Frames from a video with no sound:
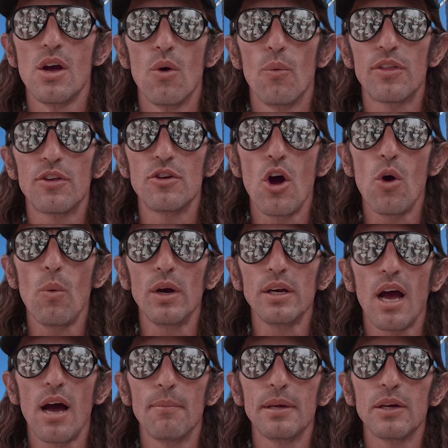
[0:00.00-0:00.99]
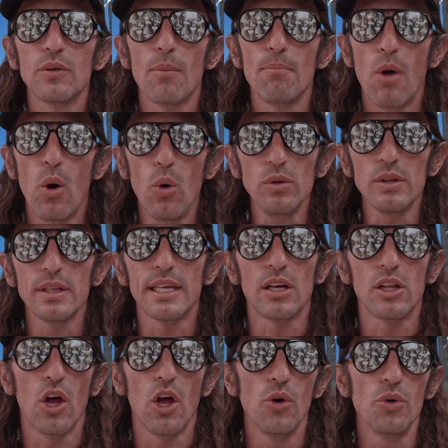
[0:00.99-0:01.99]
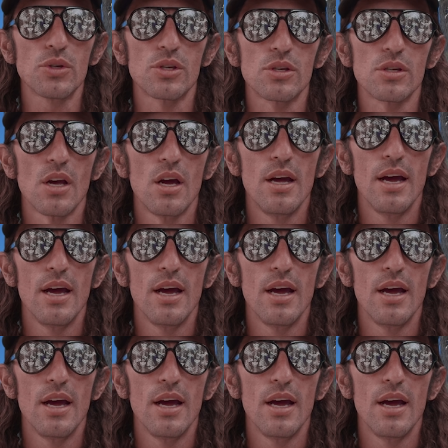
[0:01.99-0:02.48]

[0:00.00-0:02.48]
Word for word: with no one coming remotely close